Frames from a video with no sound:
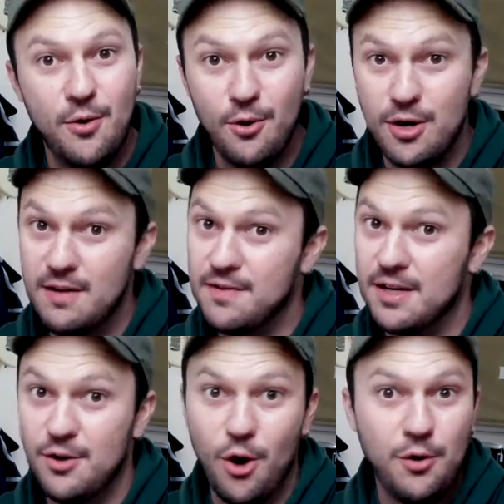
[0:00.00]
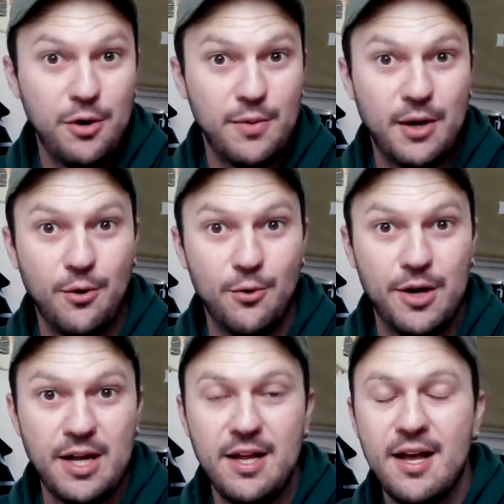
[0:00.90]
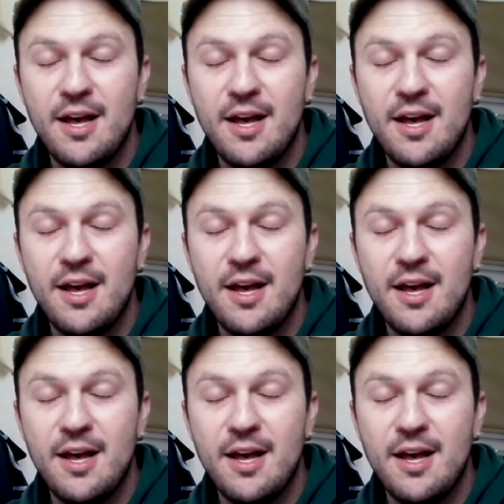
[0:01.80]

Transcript: or even an audio recording